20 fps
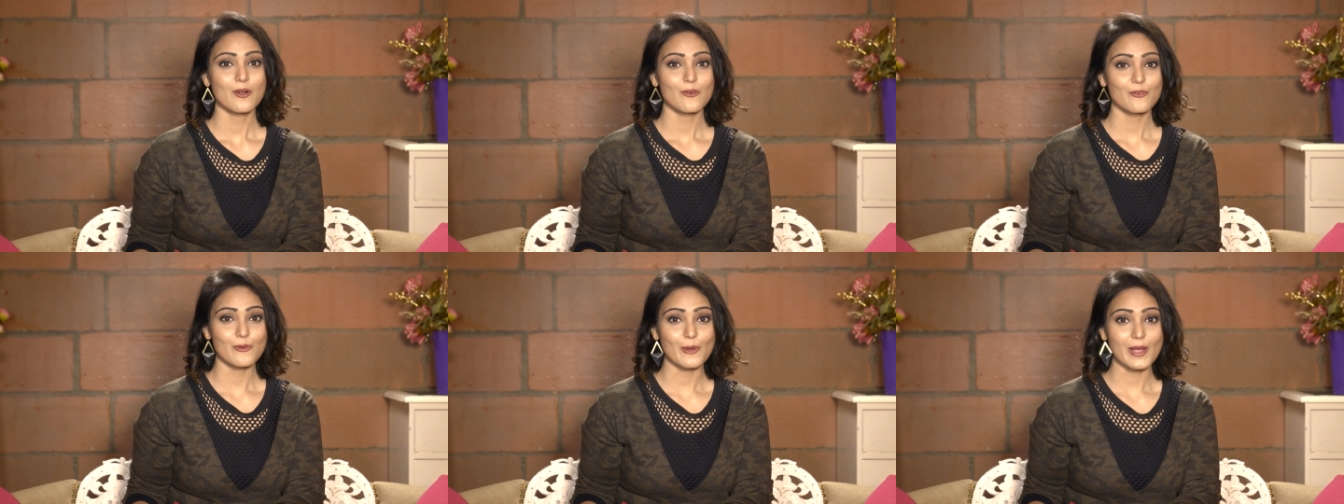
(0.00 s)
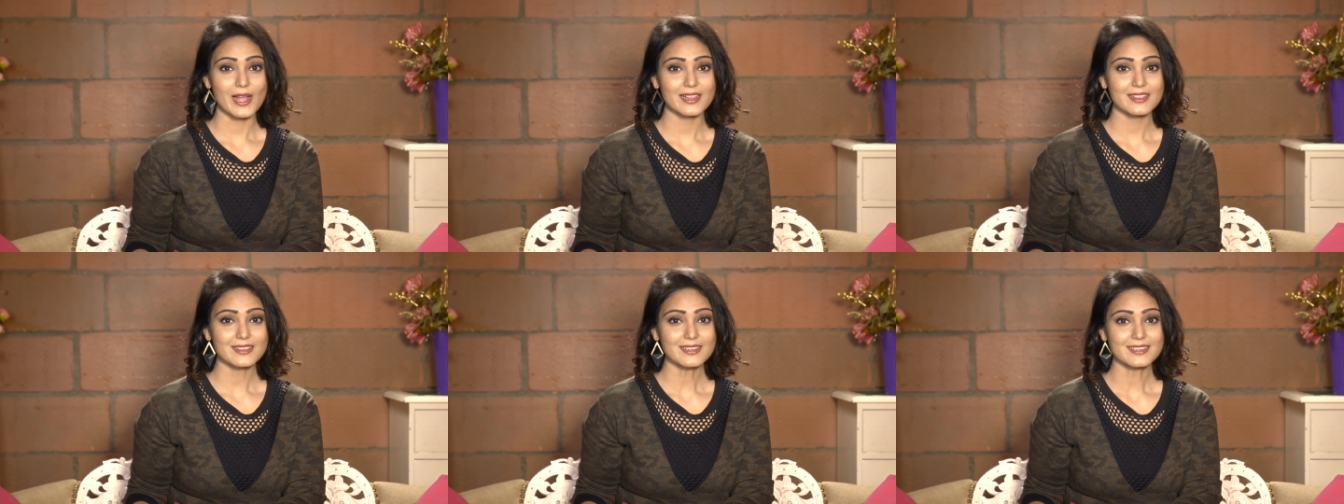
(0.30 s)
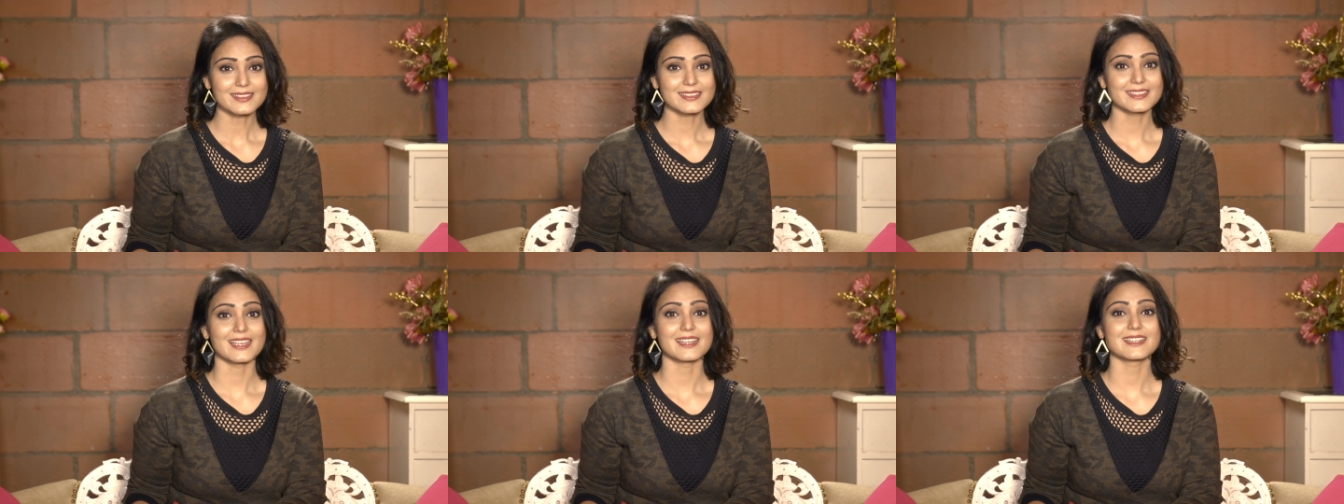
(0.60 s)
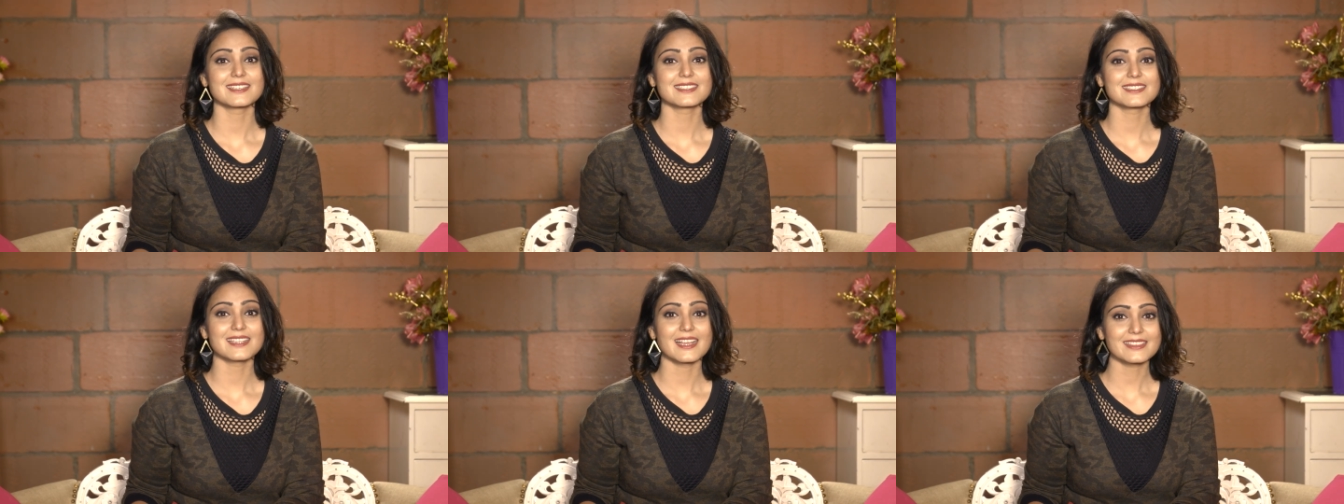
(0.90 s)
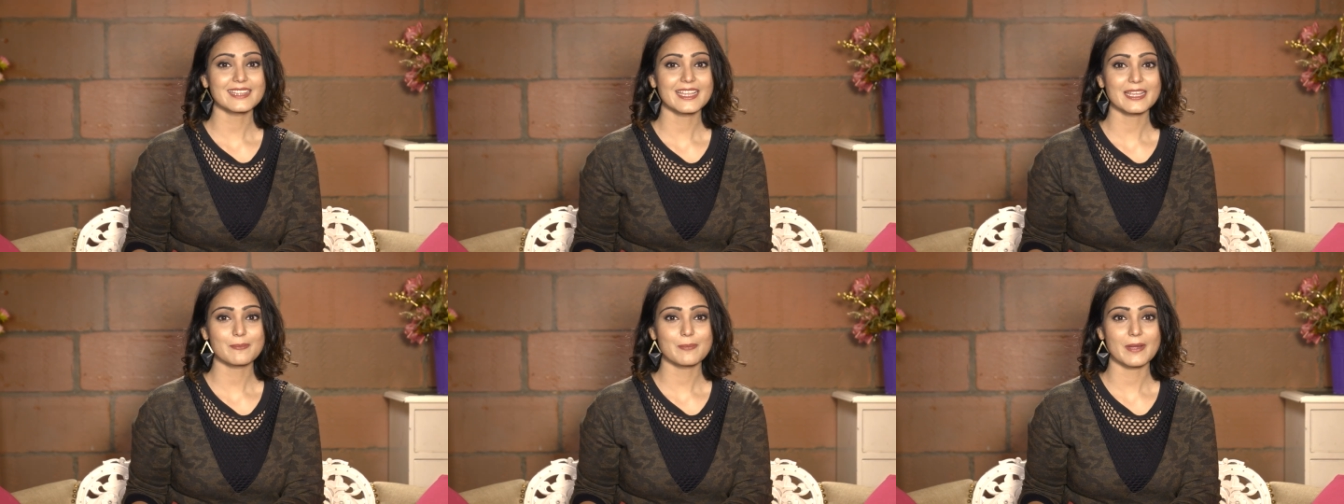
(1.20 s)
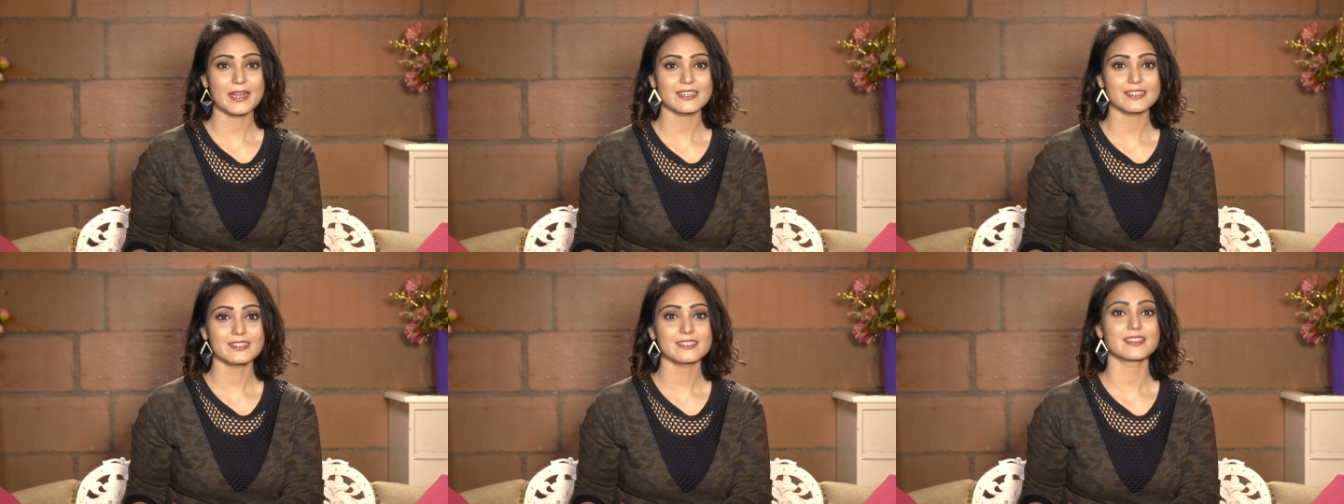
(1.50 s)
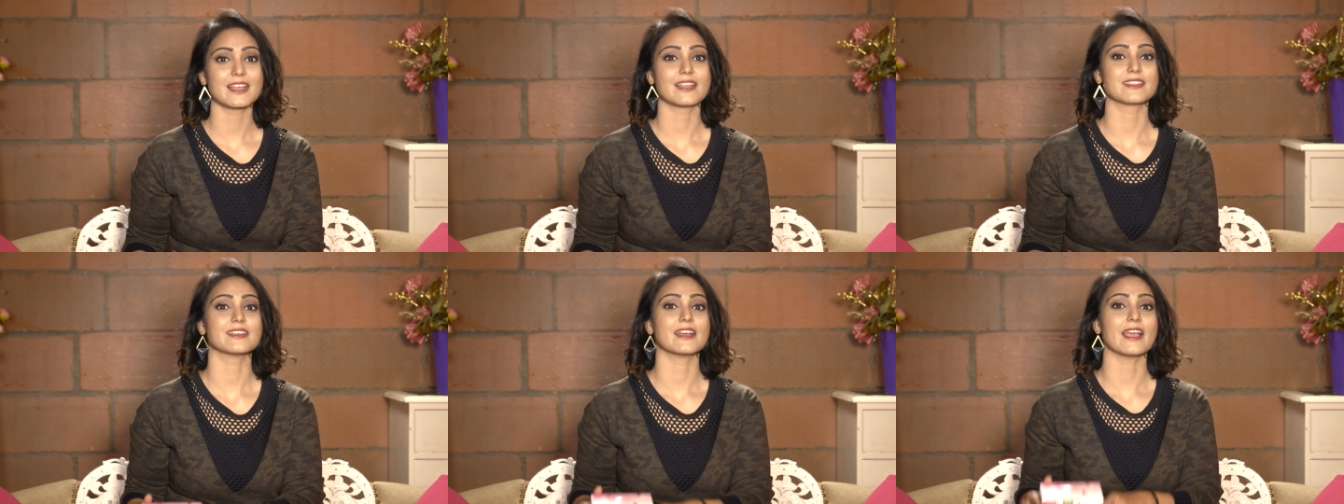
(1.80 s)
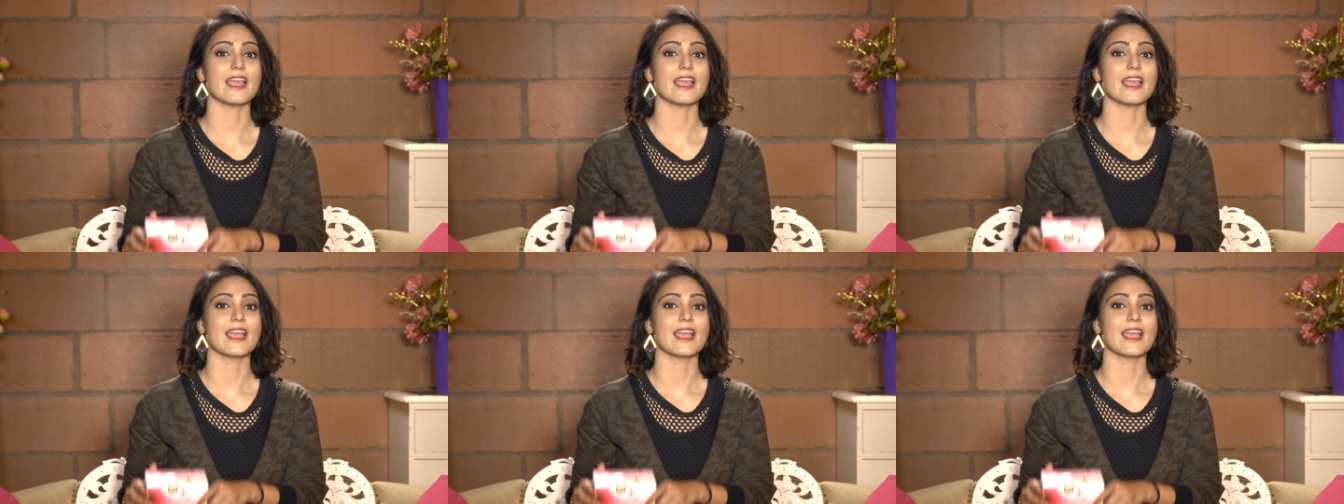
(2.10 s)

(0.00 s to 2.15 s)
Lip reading: Well, there is nothing better than the